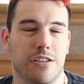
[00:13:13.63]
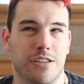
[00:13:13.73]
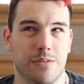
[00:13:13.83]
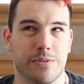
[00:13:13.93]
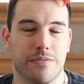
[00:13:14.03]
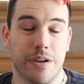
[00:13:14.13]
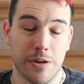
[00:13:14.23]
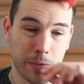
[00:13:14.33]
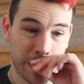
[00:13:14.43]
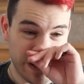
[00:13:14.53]
to use it right
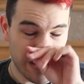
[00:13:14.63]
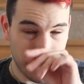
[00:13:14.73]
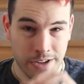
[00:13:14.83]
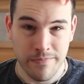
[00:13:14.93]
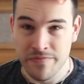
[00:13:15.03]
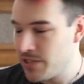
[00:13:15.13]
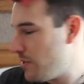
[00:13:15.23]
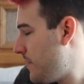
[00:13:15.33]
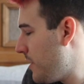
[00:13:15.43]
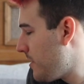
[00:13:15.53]
away? So
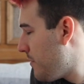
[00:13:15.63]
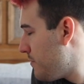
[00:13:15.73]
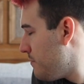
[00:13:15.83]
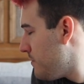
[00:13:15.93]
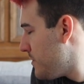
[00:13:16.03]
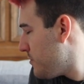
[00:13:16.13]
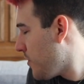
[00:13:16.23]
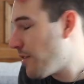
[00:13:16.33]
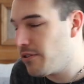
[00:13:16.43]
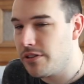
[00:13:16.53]
I figured I would
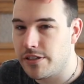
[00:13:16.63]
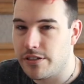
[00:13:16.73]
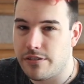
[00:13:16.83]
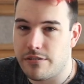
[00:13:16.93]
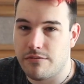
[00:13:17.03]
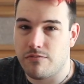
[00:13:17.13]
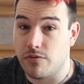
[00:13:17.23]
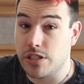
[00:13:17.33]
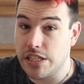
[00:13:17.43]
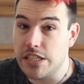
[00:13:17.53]
try out the linen,
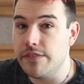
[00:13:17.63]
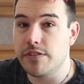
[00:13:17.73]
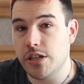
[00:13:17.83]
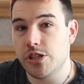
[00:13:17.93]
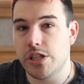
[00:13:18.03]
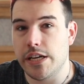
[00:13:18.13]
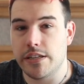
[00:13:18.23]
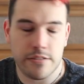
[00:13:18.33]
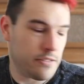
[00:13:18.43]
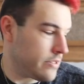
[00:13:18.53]
really give it a
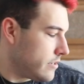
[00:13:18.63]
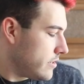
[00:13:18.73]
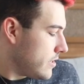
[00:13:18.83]
chance,